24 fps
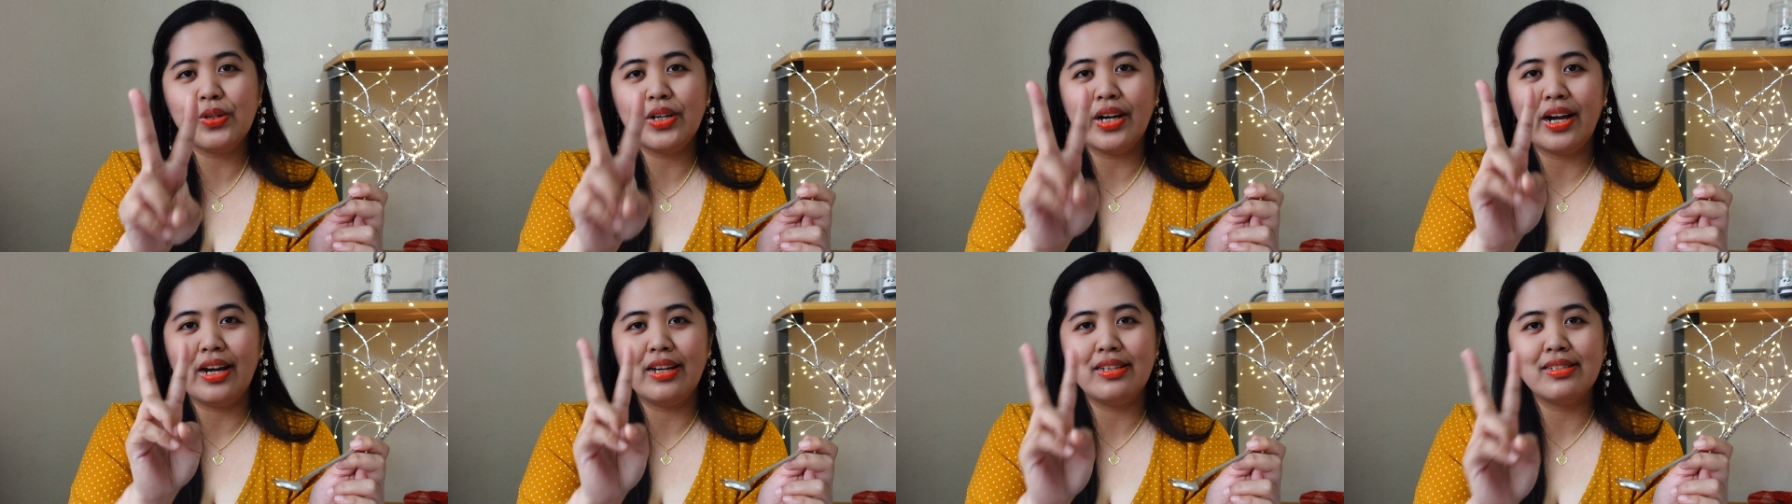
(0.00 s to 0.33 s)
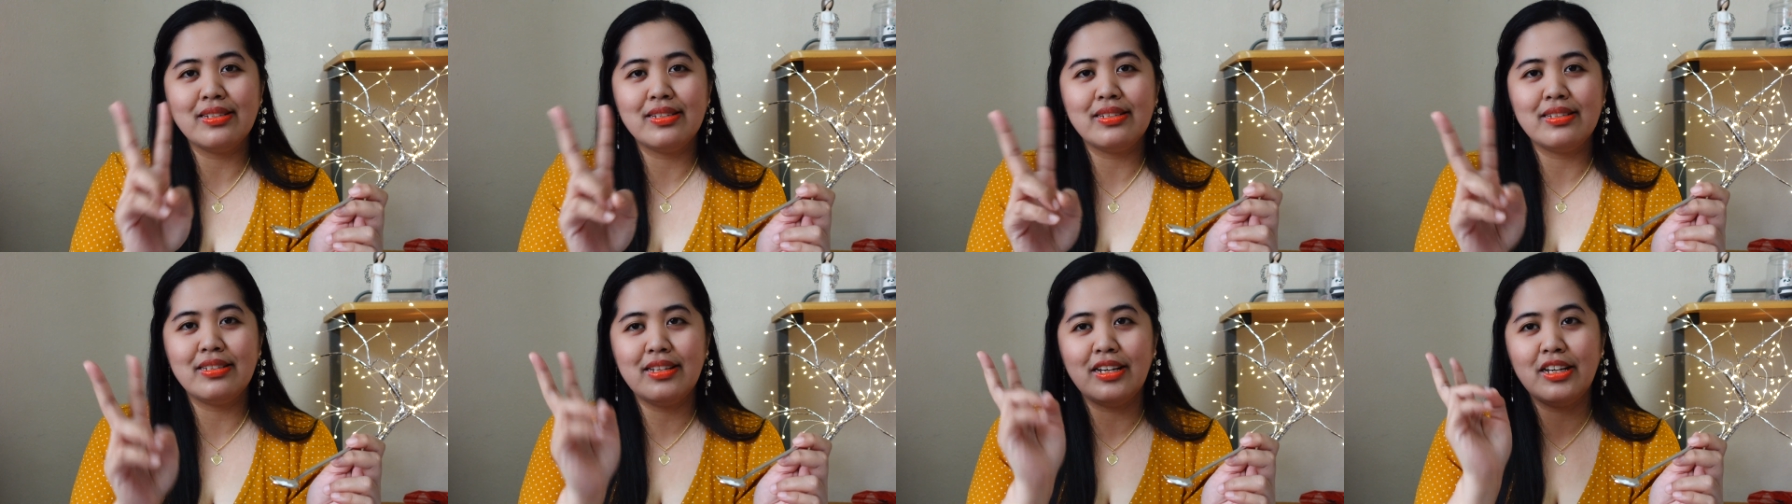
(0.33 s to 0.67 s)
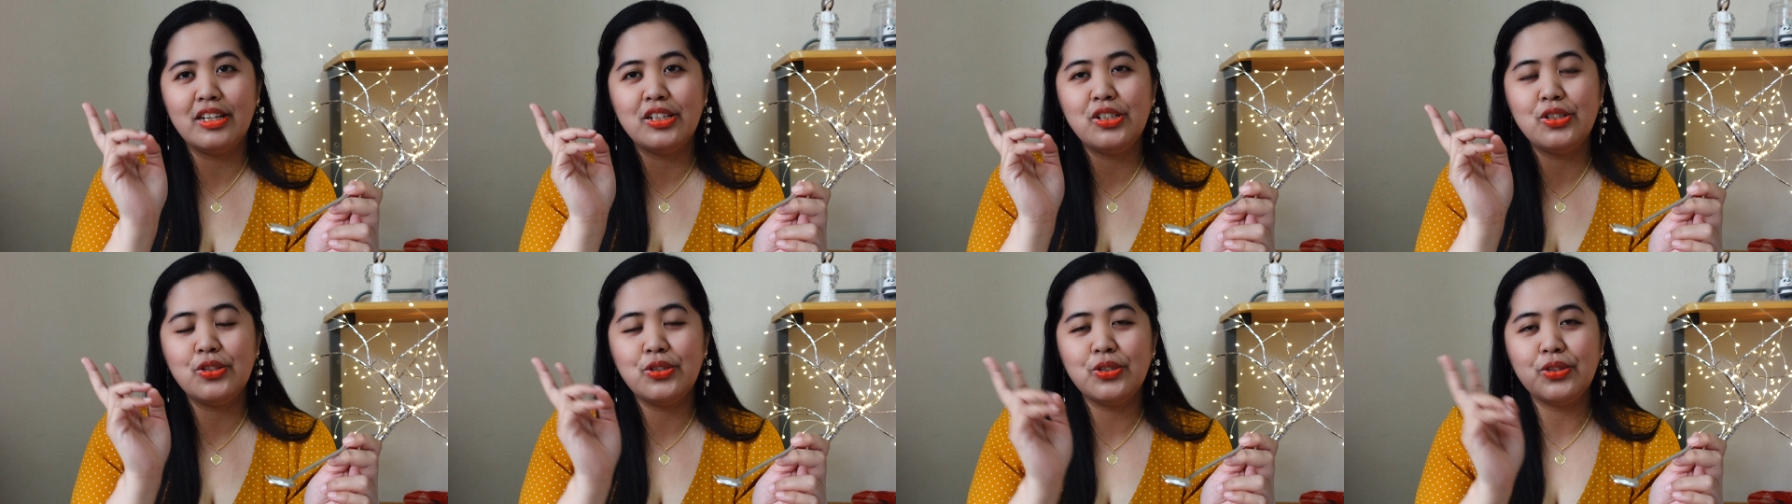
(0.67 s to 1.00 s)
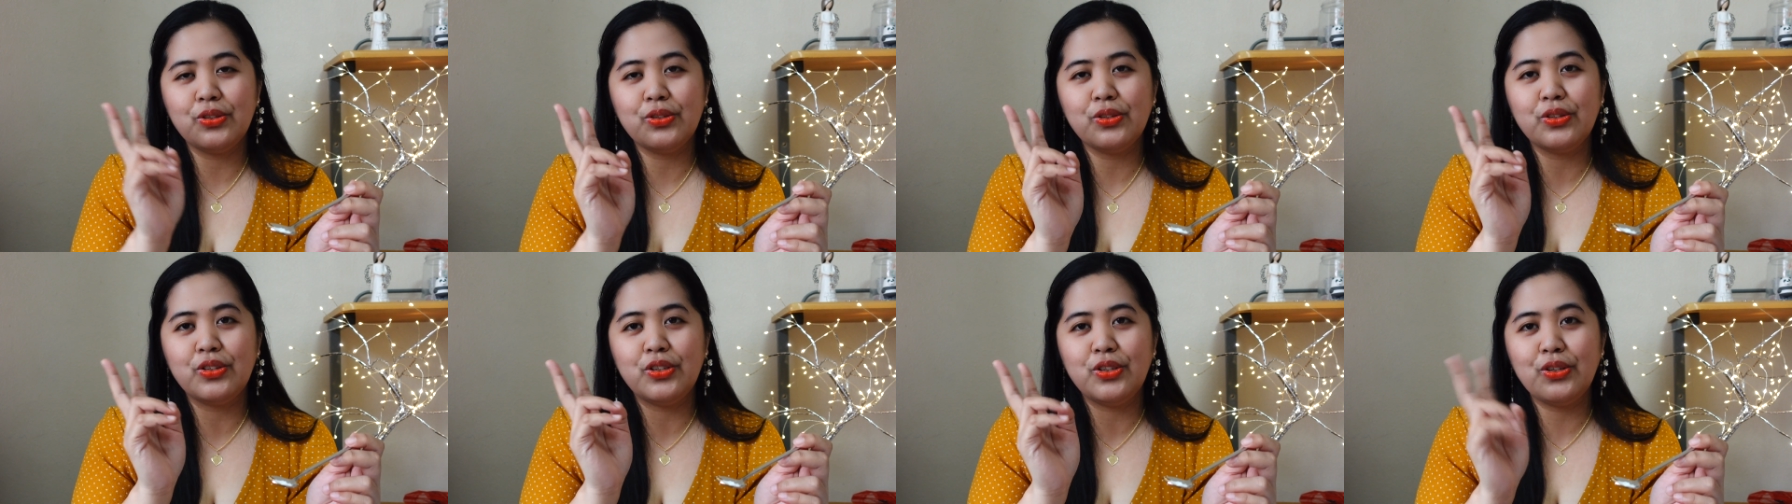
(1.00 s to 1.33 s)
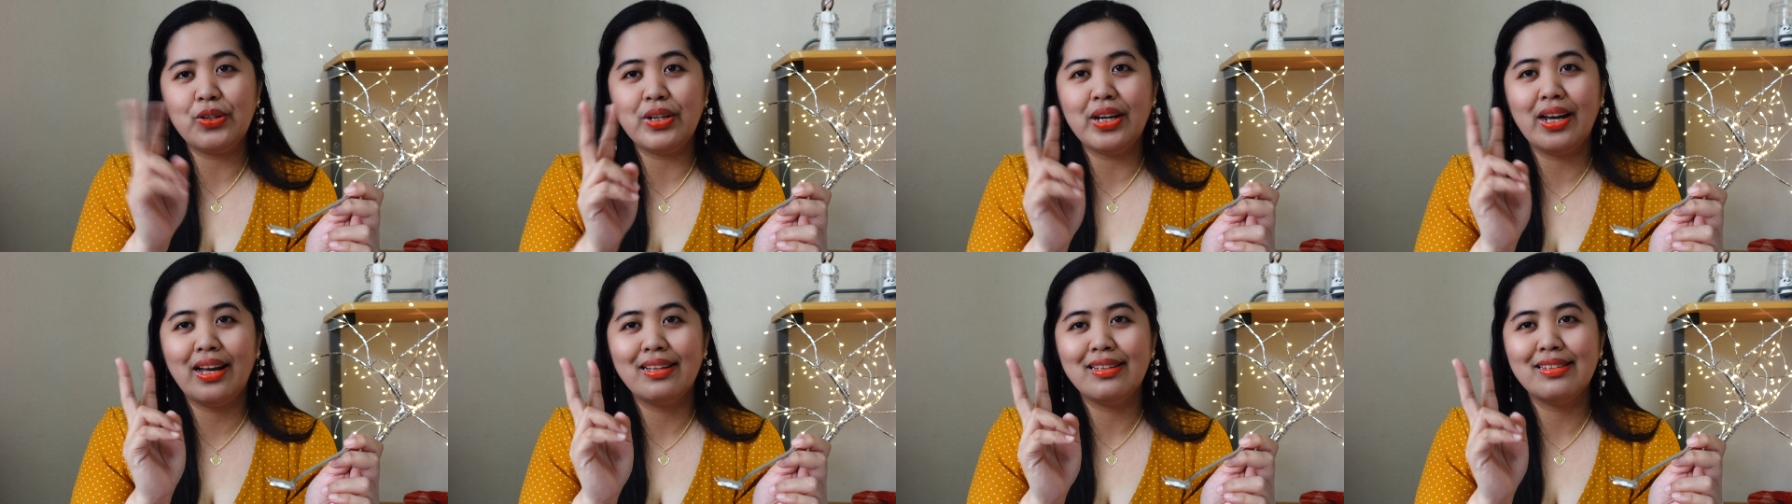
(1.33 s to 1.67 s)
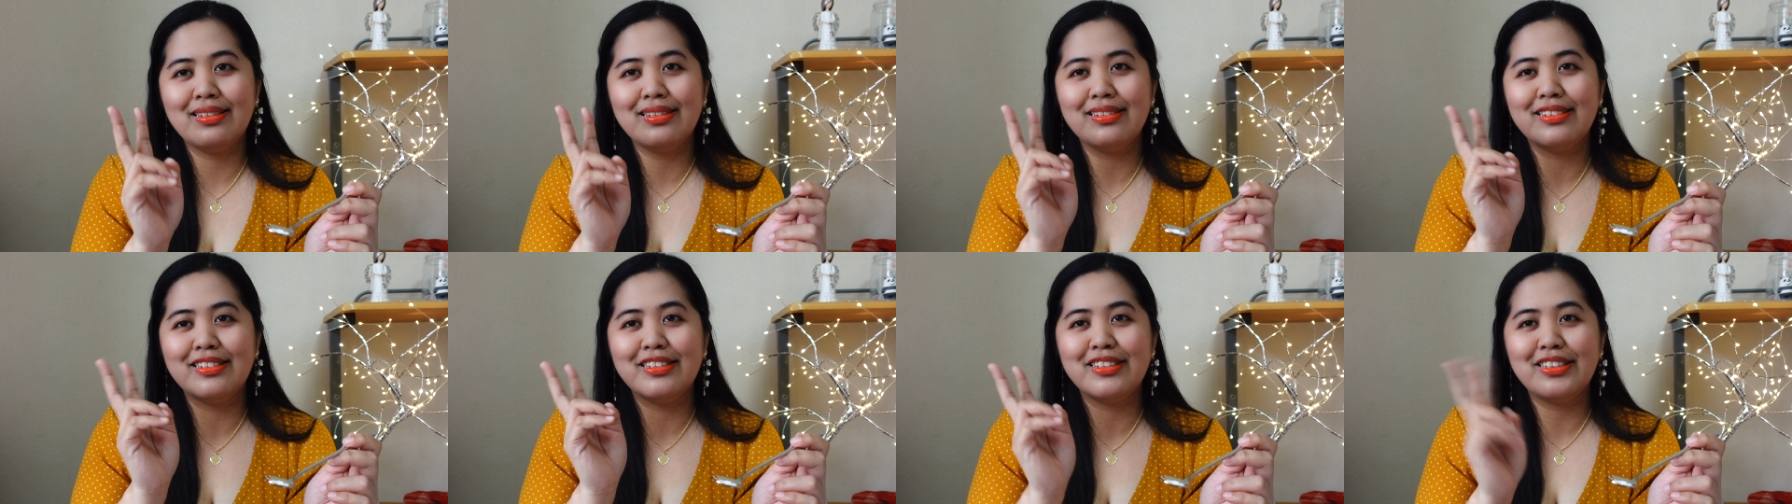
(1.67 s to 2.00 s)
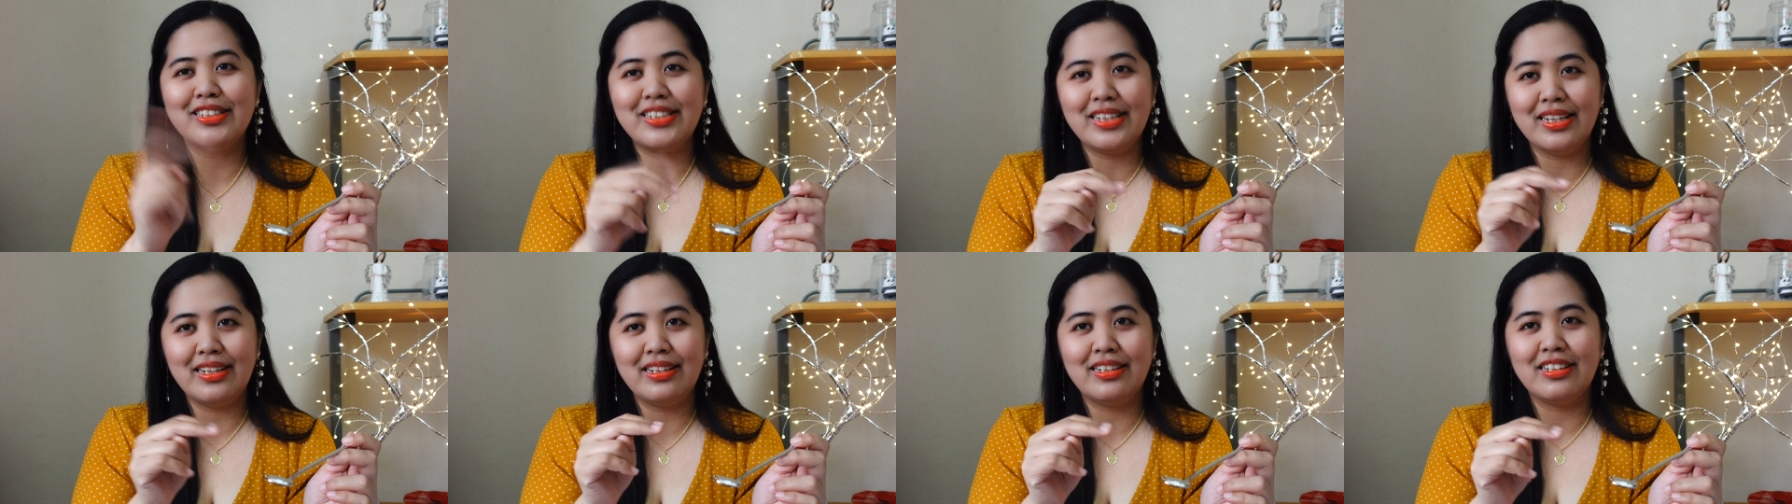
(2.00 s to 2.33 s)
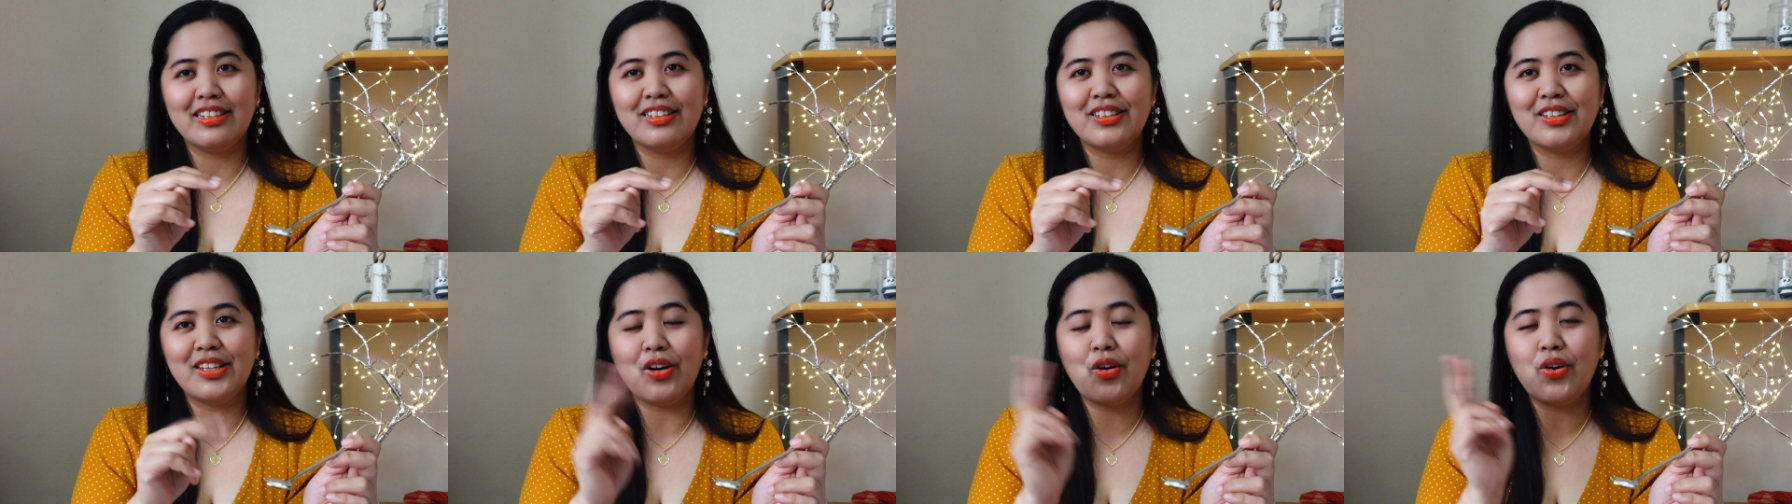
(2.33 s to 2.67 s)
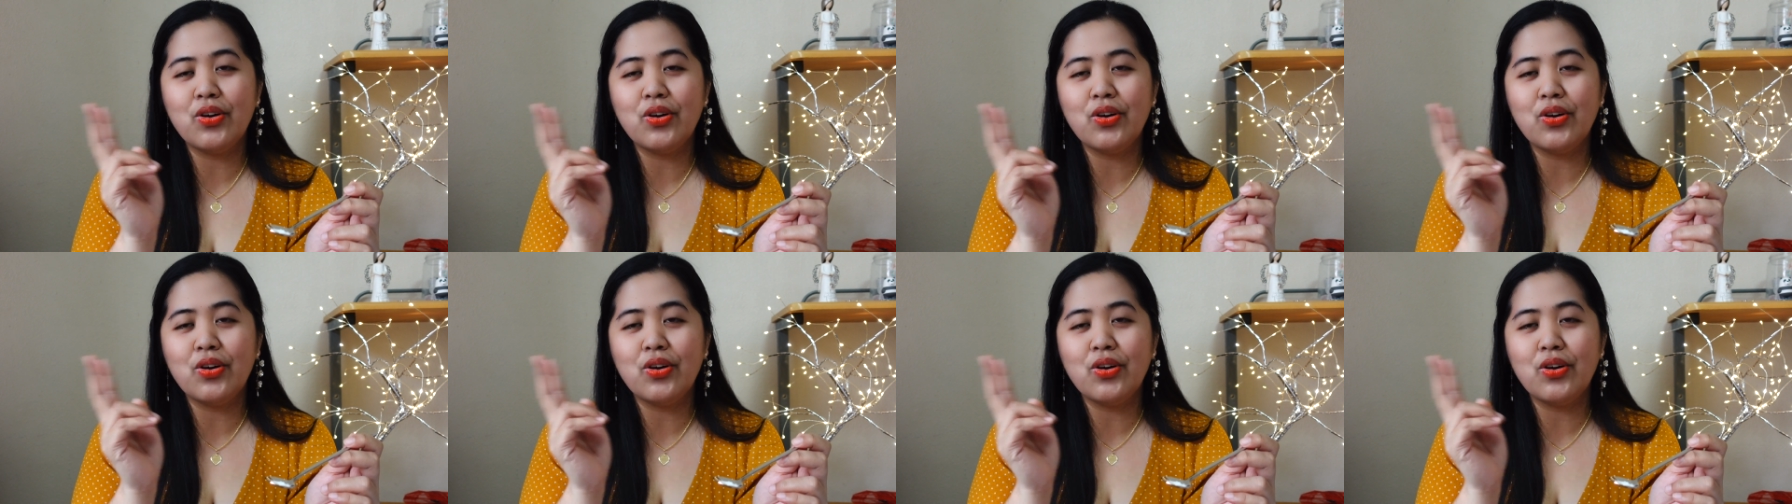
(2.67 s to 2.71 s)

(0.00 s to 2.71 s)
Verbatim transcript: kinds that you should you can take it